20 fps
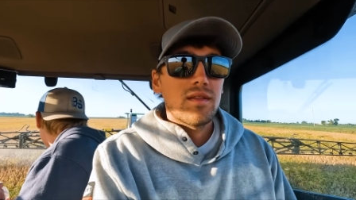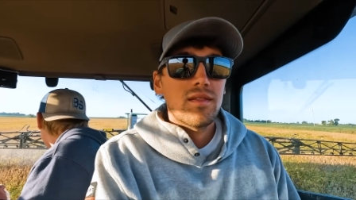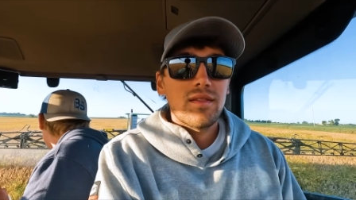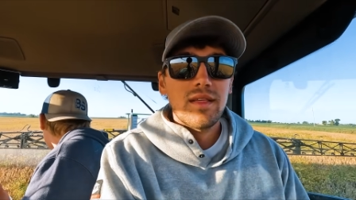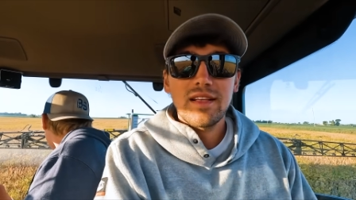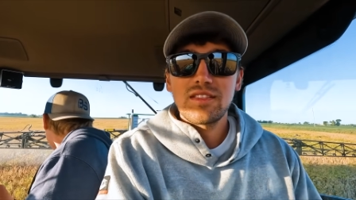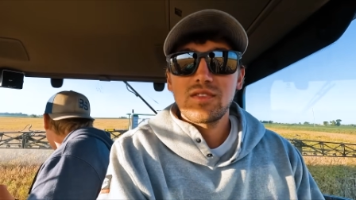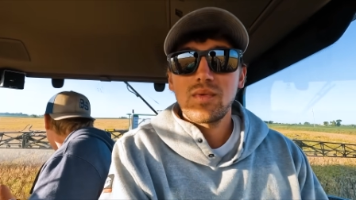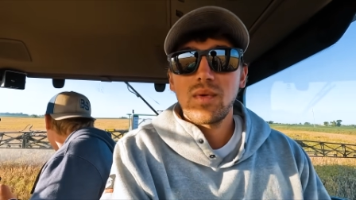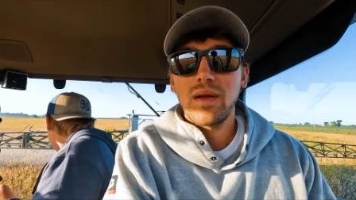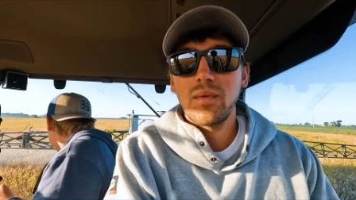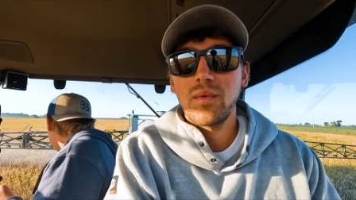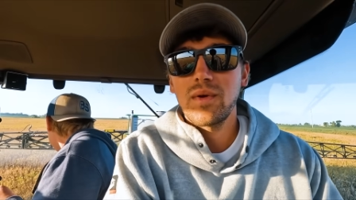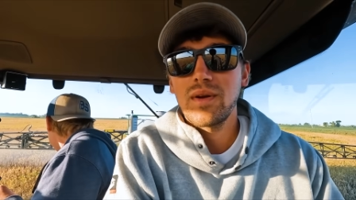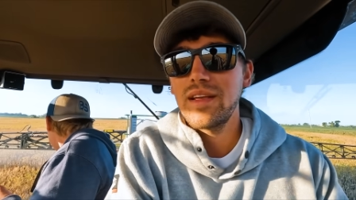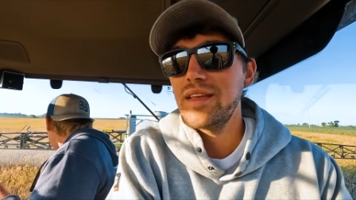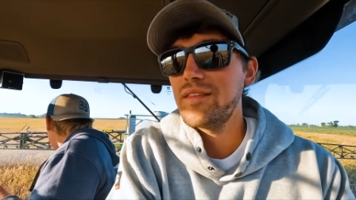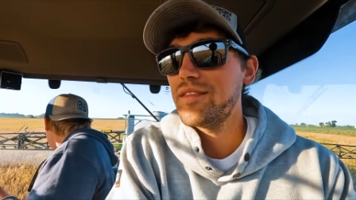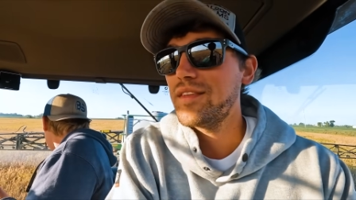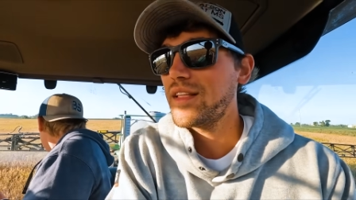that's why we're
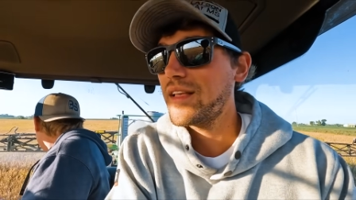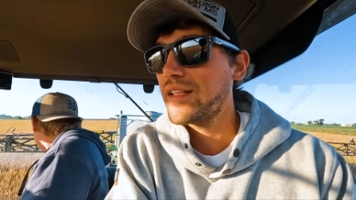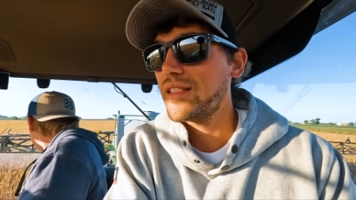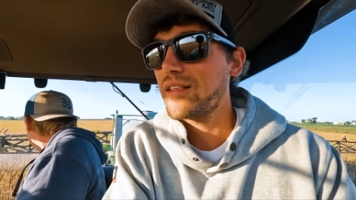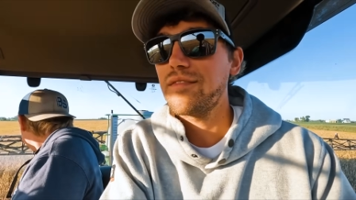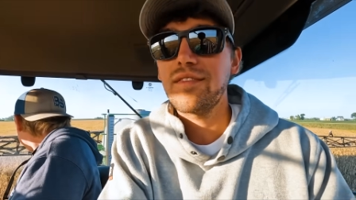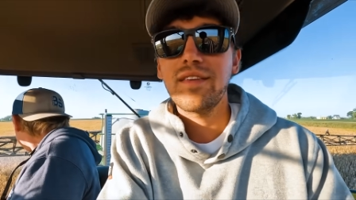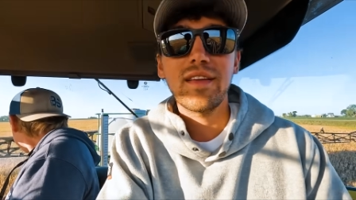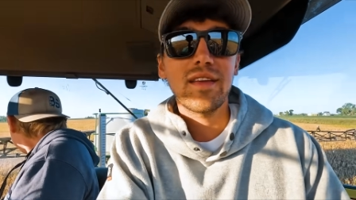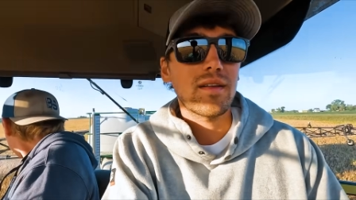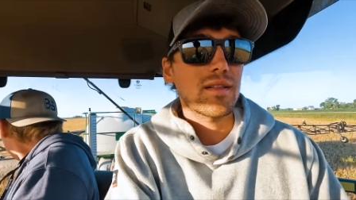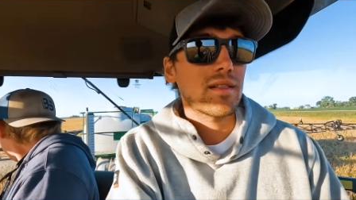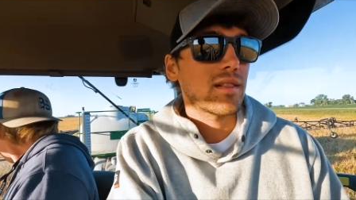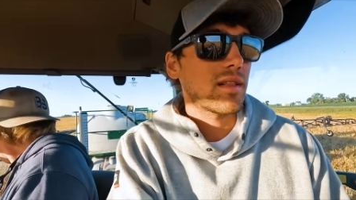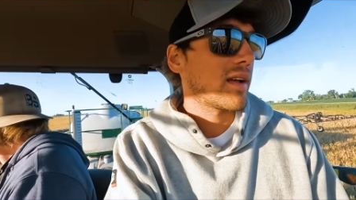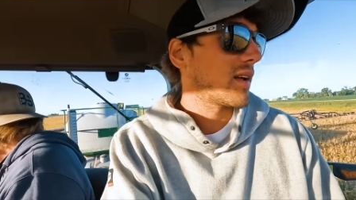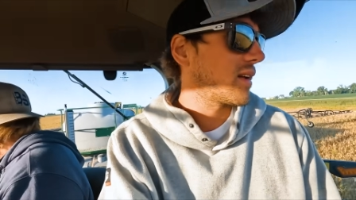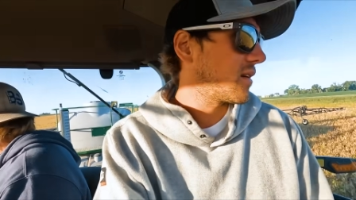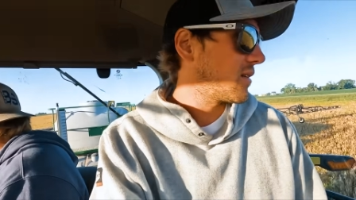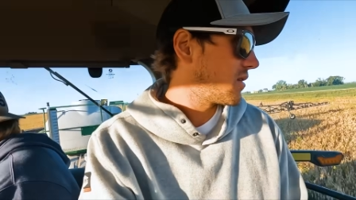evening the field.
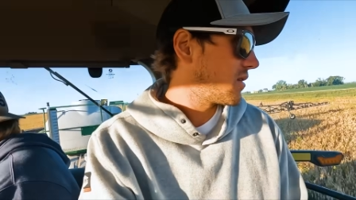Like